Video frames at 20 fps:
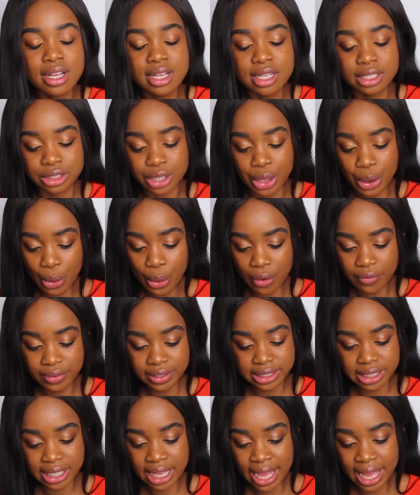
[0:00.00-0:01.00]
So
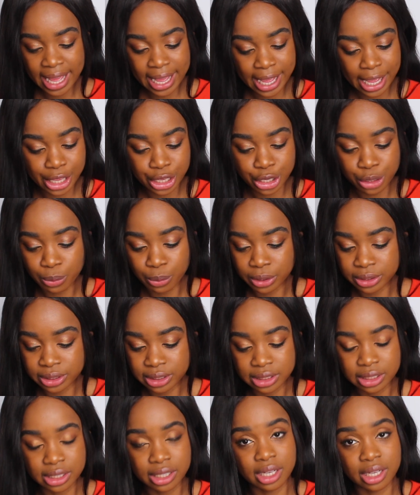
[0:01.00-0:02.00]
obviously A, you want
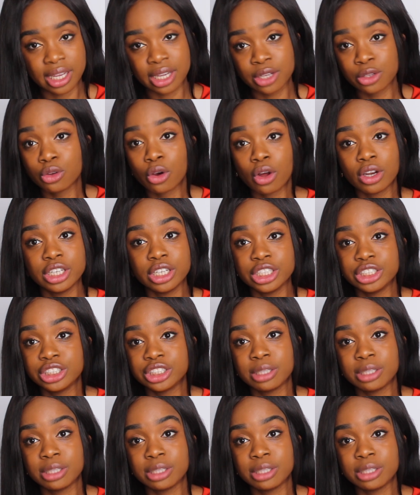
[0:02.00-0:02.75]
to acknowledge